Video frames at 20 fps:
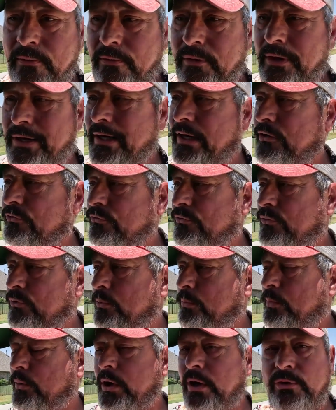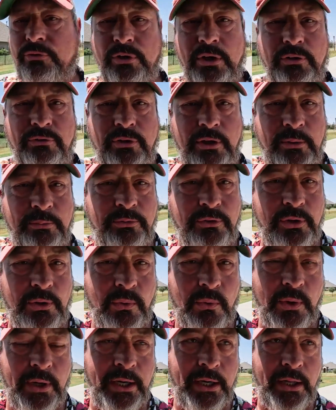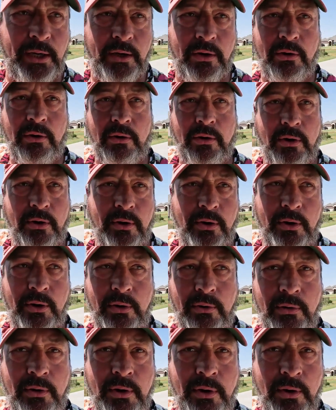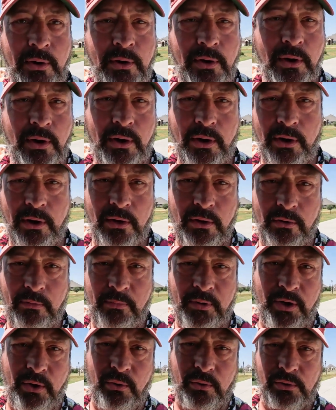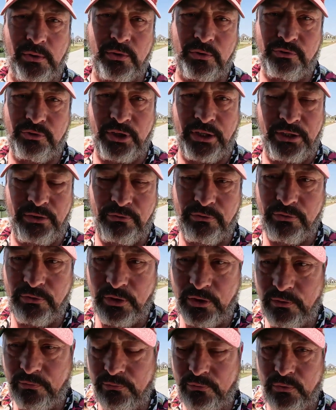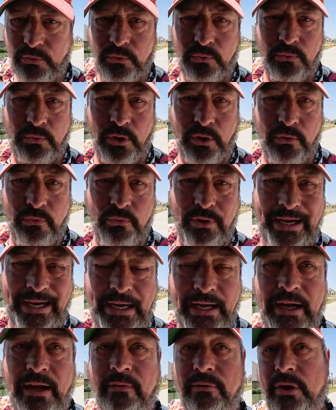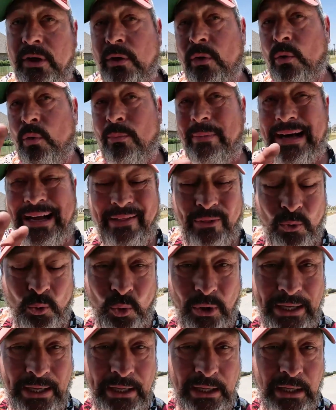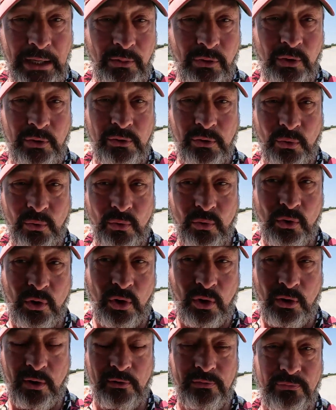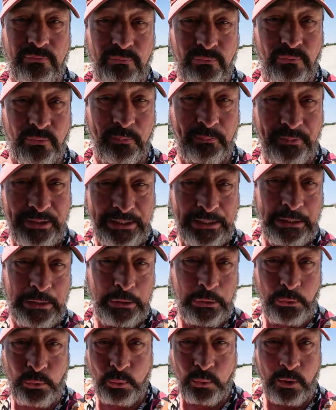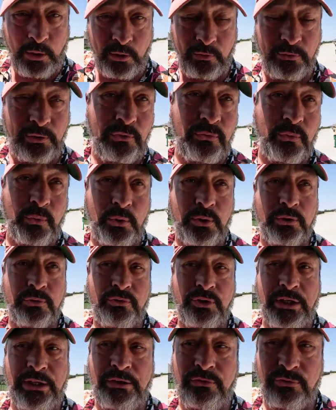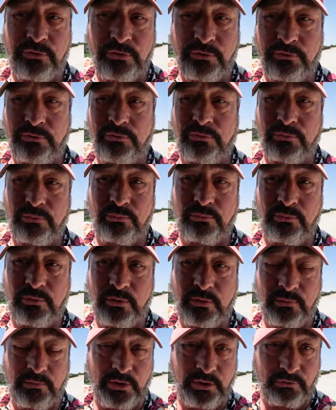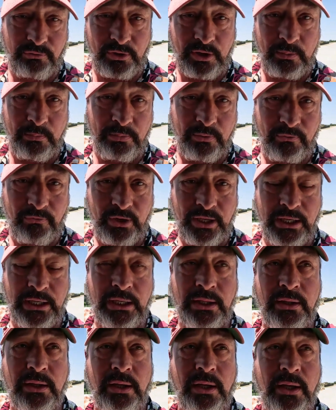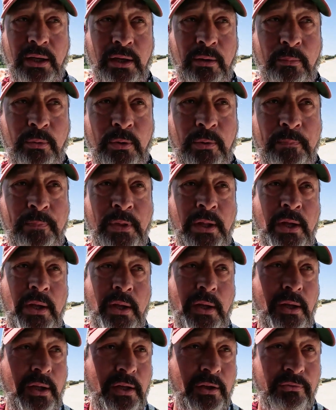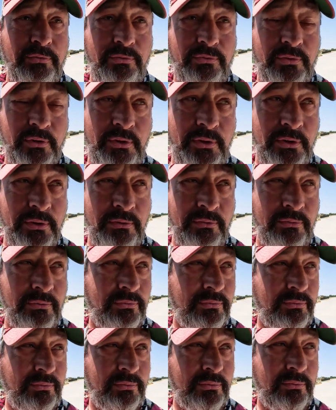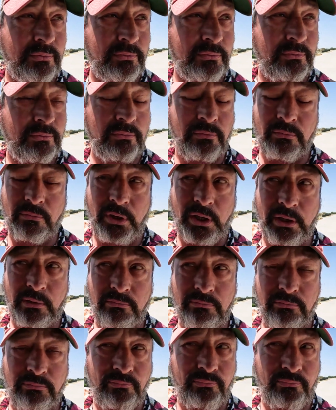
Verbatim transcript: the next two projects, and I'm still waiting on all of my oil change stuff to arrive. And oh, by the way, the total cost for me to do all these oil changes, because I'm providing the labor, is is like